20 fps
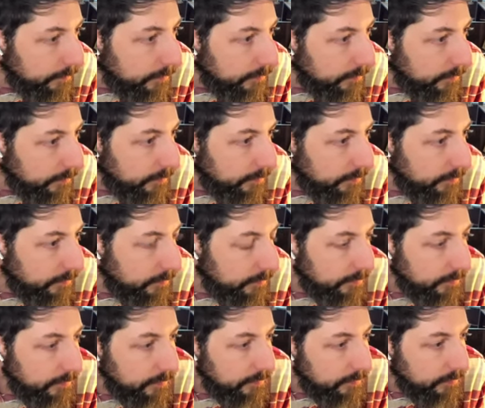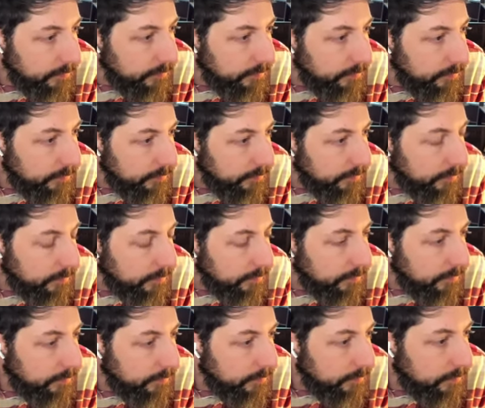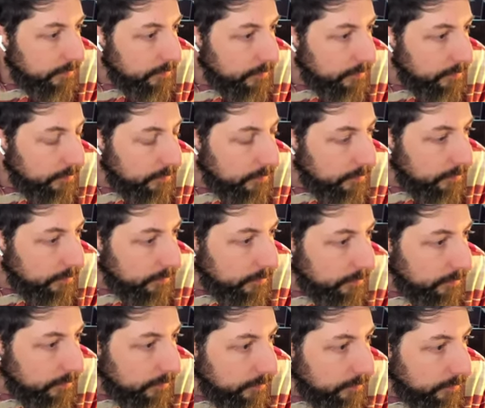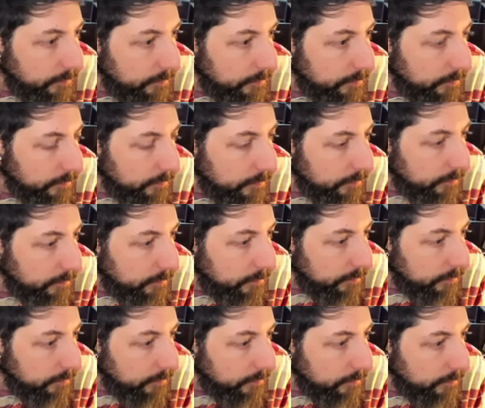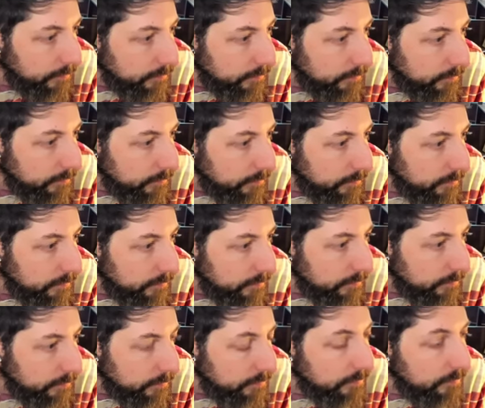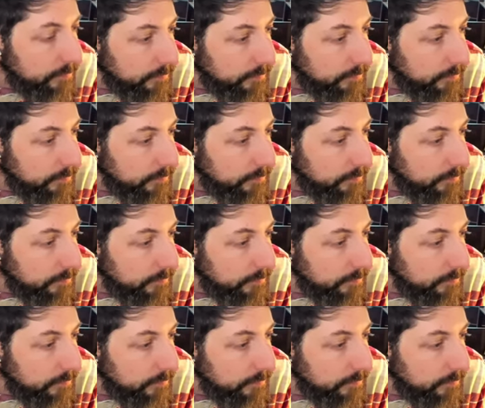This person isn't speaking.